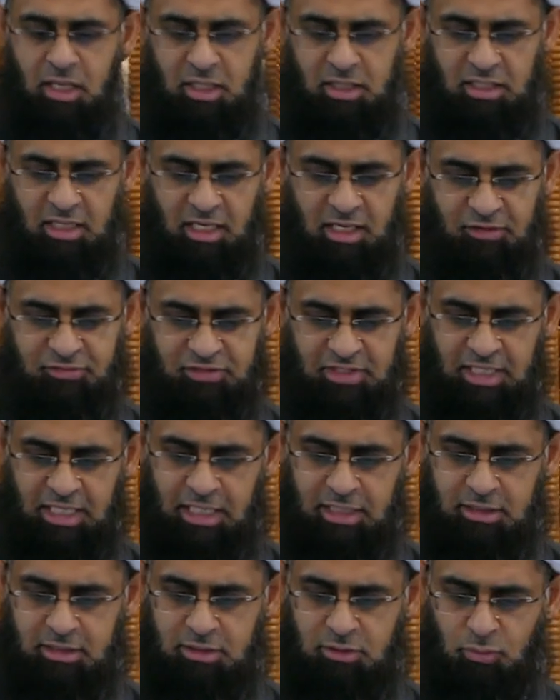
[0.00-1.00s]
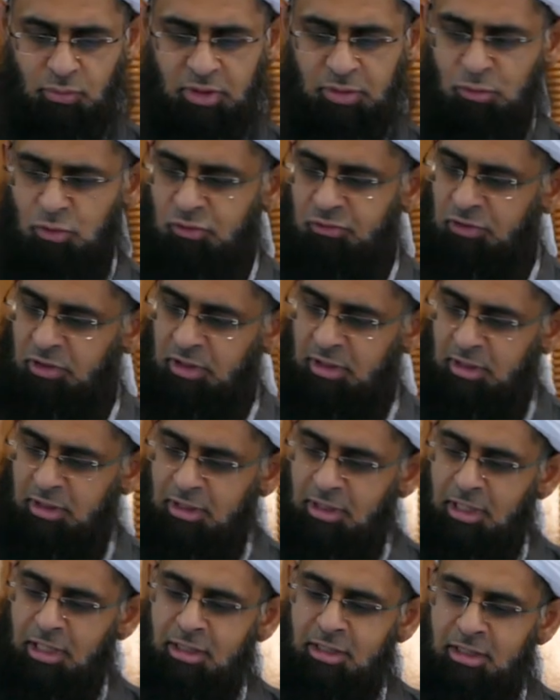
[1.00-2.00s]
Then after that, we move on,
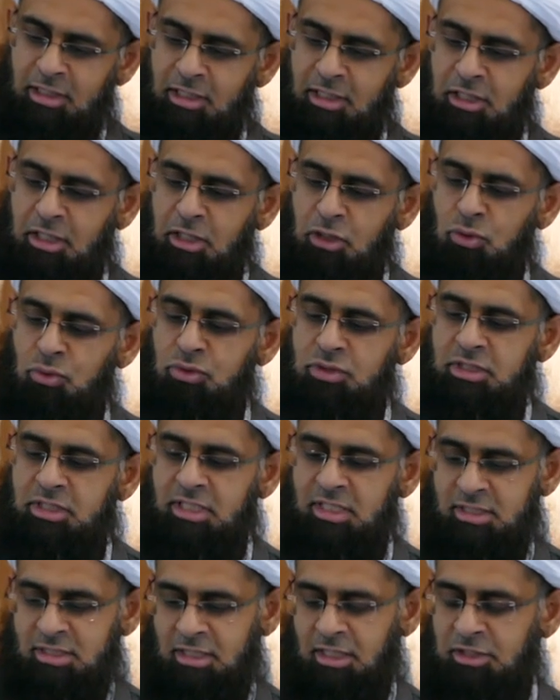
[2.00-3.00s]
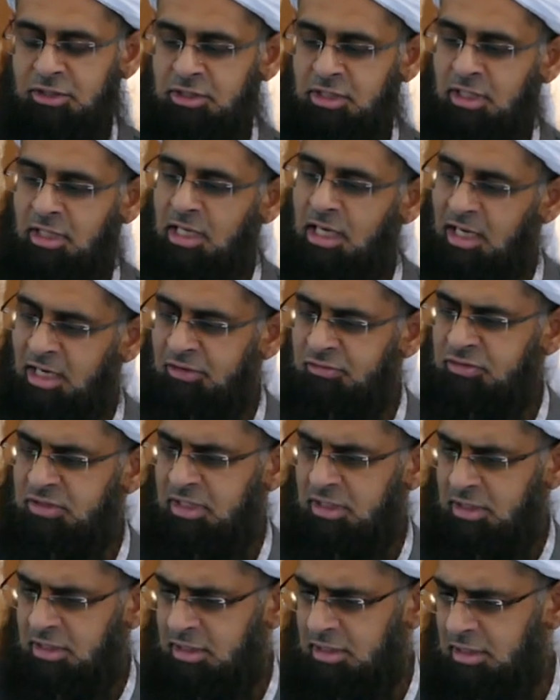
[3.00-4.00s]
and then the huge discussion
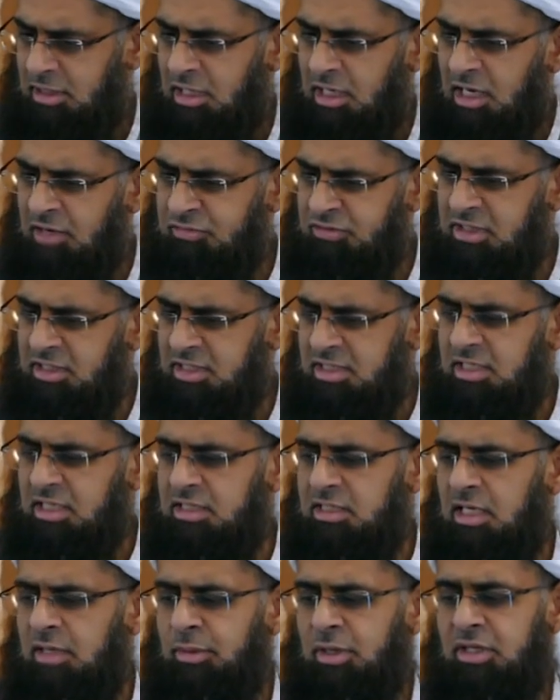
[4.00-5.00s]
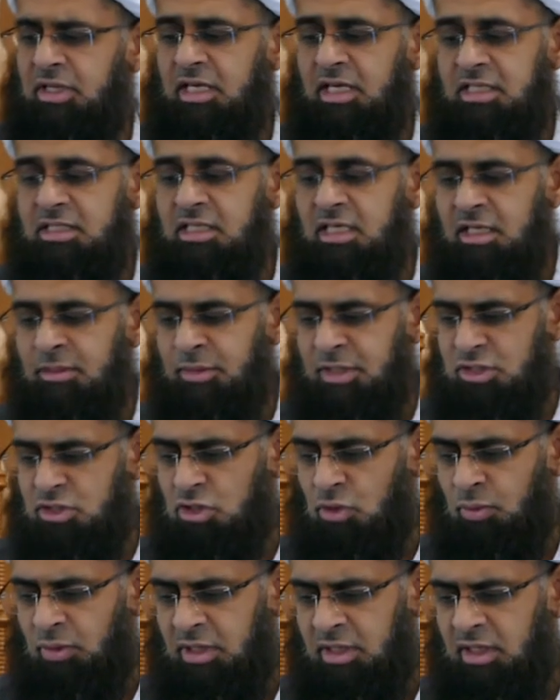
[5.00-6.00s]
after discussing about the yatim and
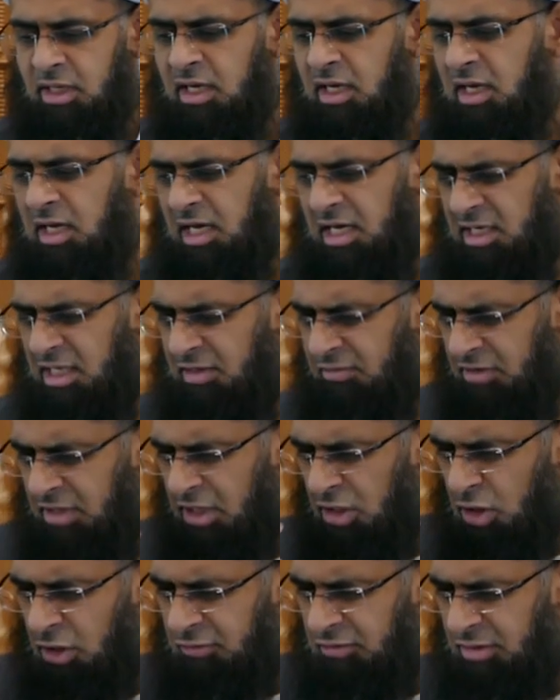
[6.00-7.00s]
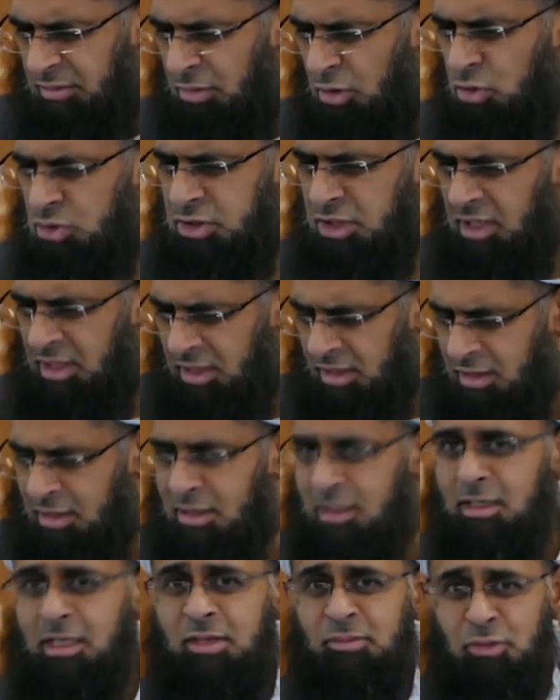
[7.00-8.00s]
so on, and giving a lot of emotional
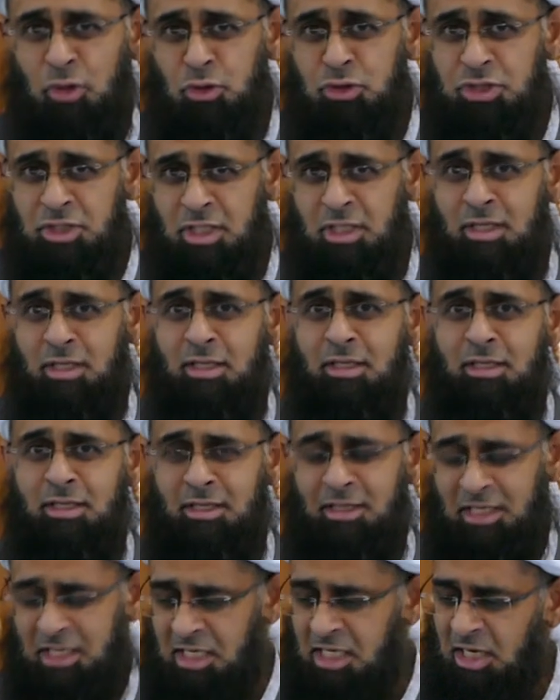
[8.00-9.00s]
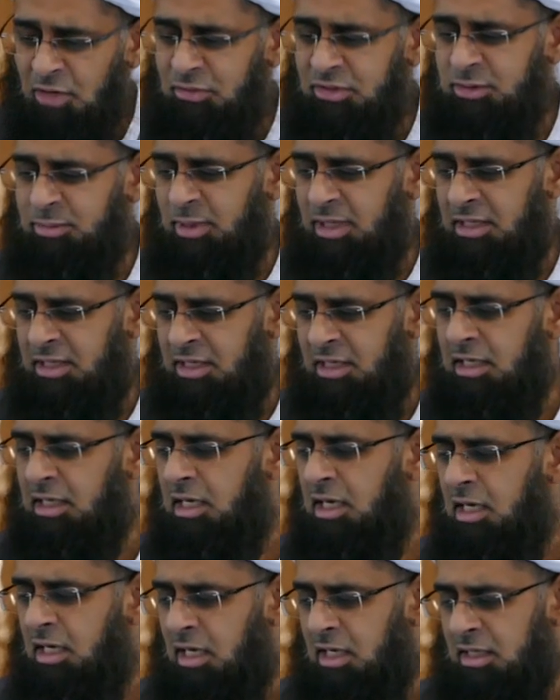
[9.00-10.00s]
encouragement there,
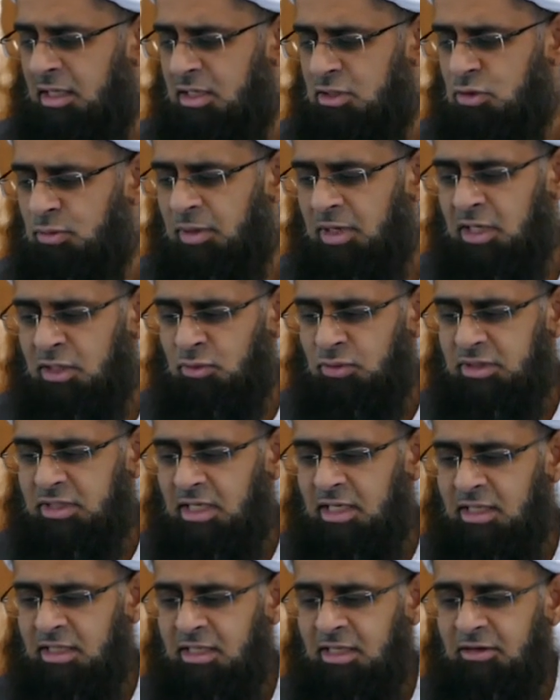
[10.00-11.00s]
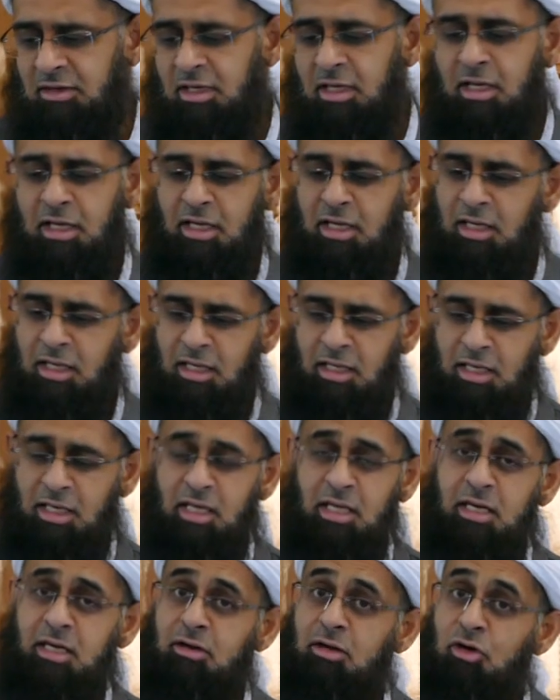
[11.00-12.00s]
Allah subhanahu wa ta'ala then,
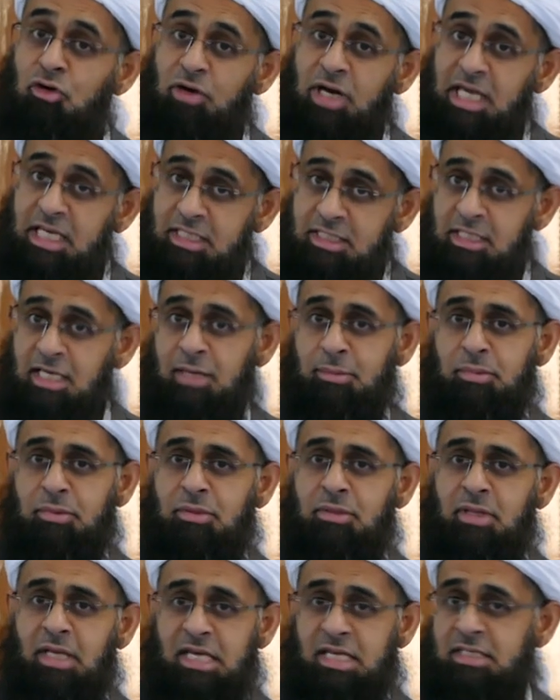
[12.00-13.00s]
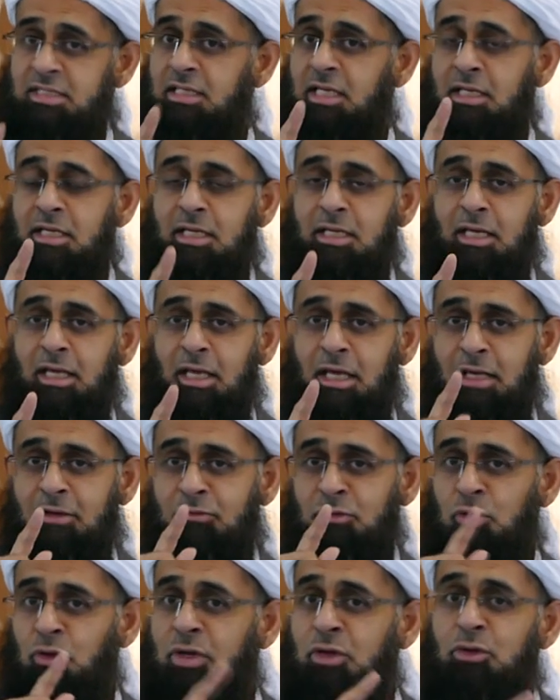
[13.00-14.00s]
in great depth, as I said, if
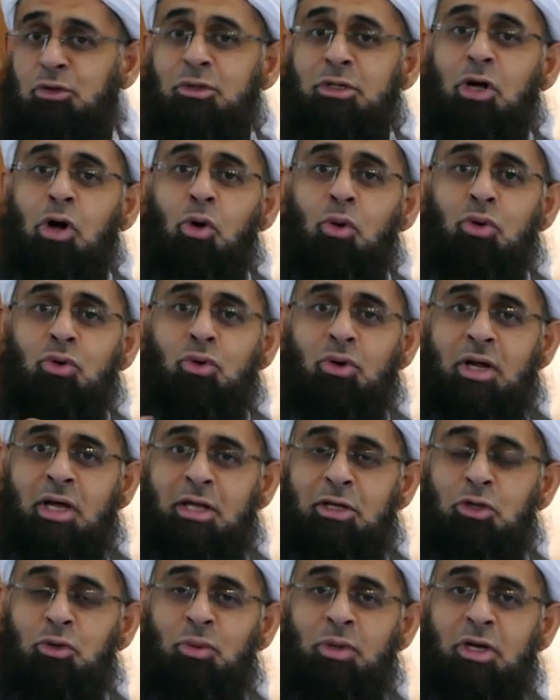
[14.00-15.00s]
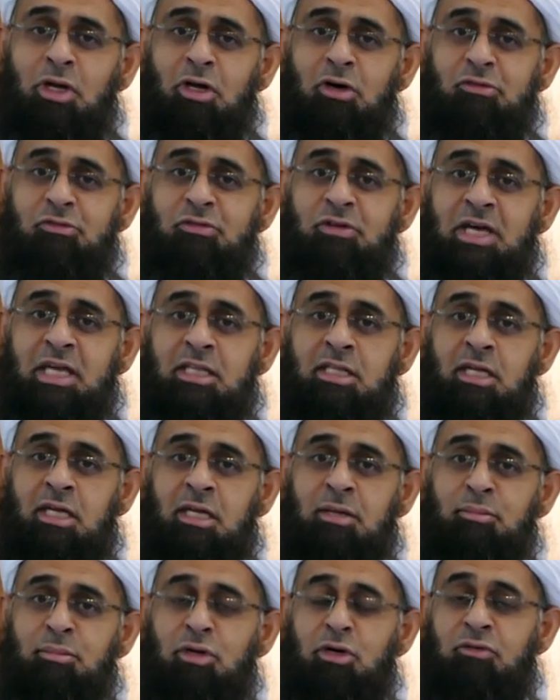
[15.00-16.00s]
you look through the whole Quran, you will not find the
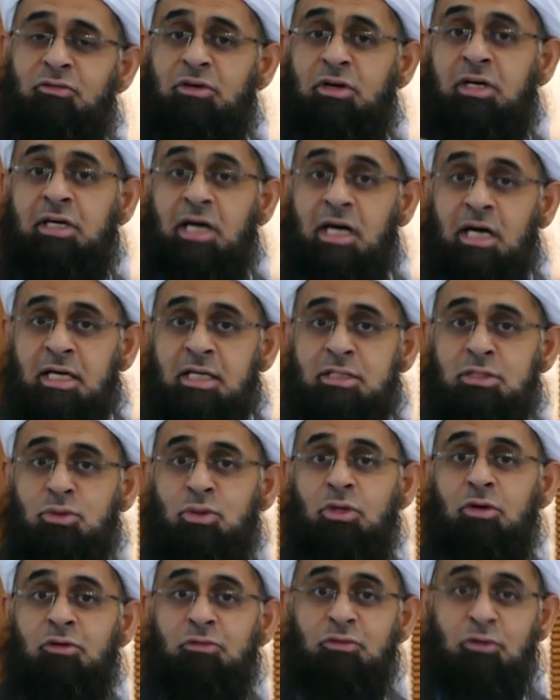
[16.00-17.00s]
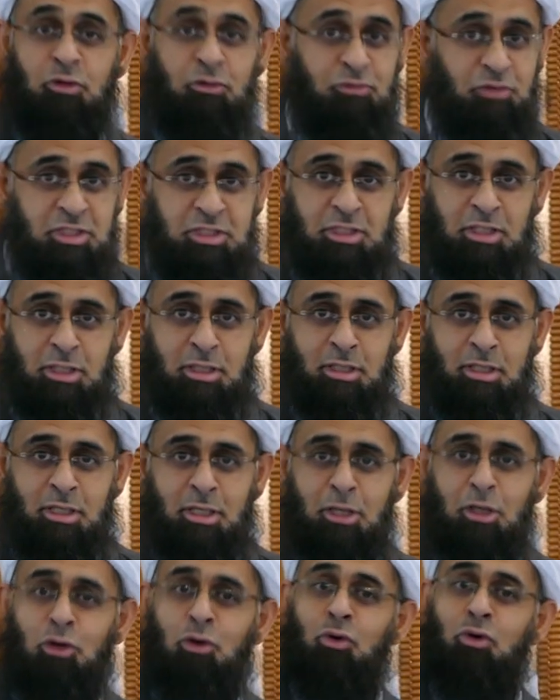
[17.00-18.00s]
number of raka'at, so you're for fajr,
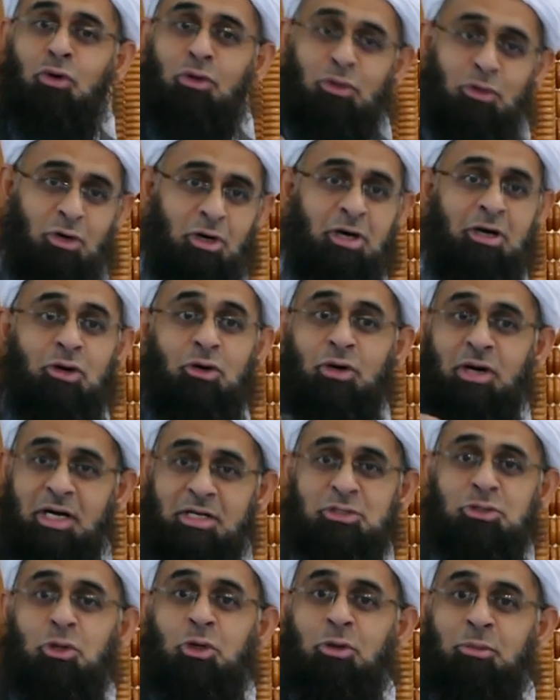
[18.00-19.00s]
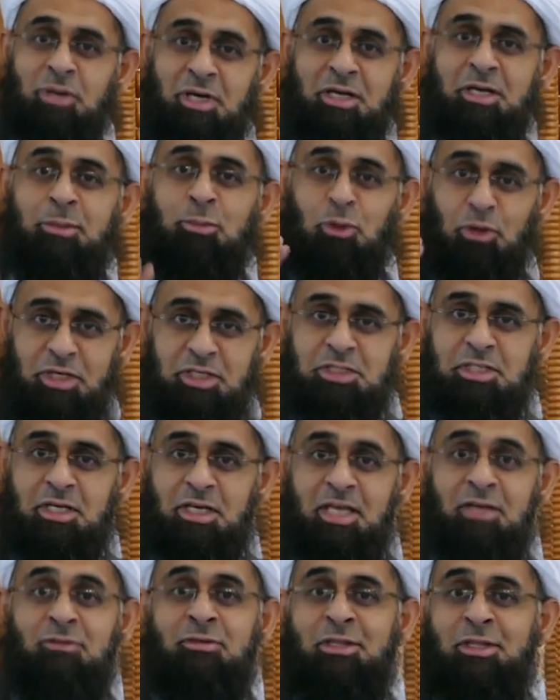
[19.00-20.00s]
or dhuhr, or asr, or maghrib, or isha,
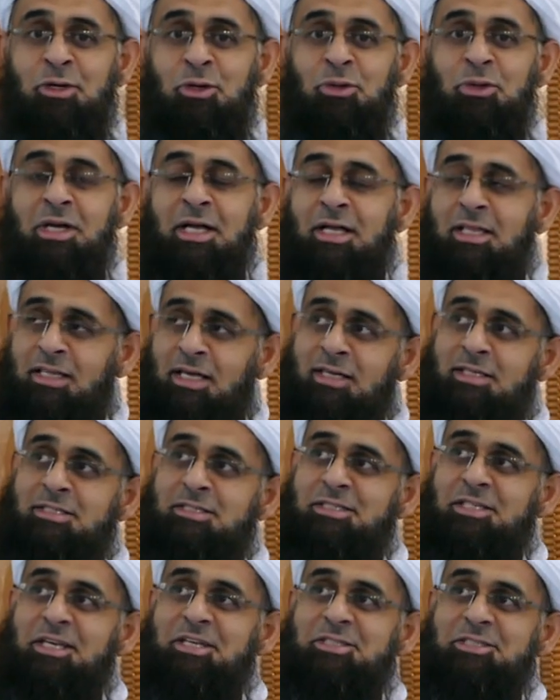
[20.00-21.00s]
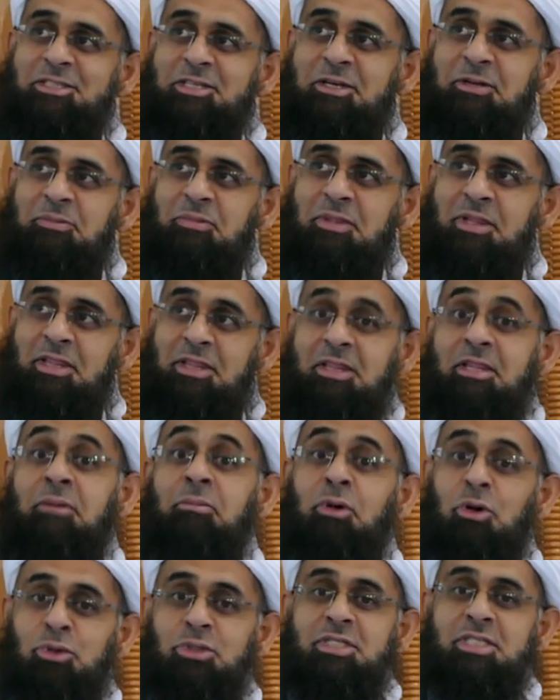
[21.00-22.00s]
even though that is such the
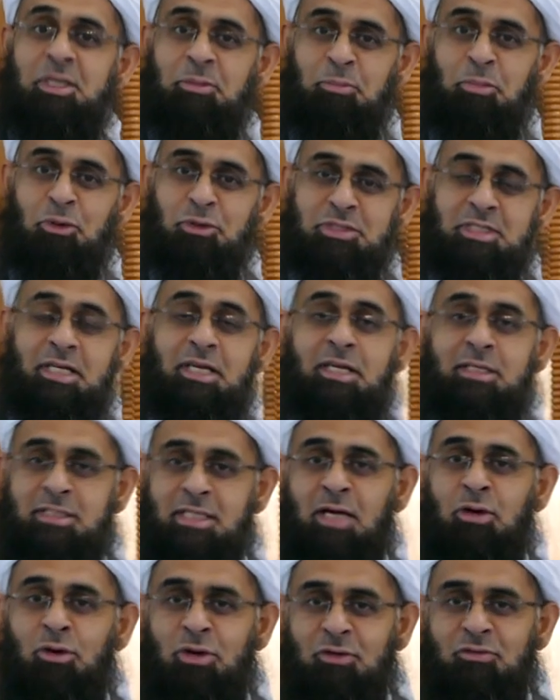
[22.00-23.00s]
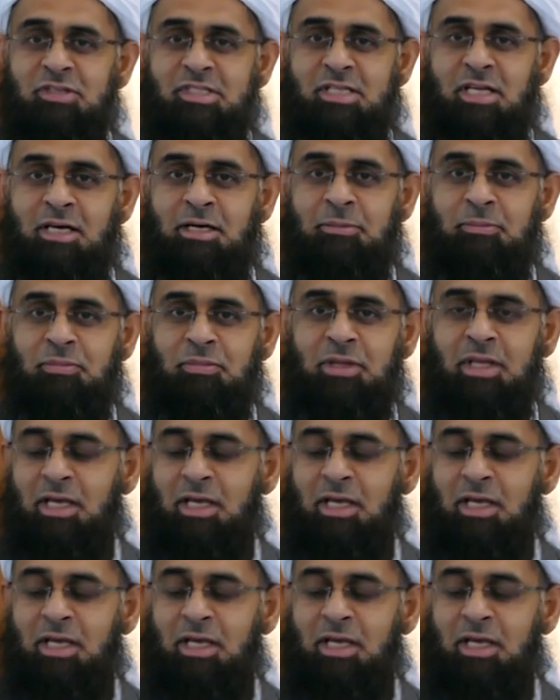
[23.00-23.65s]
most important integral of Islam.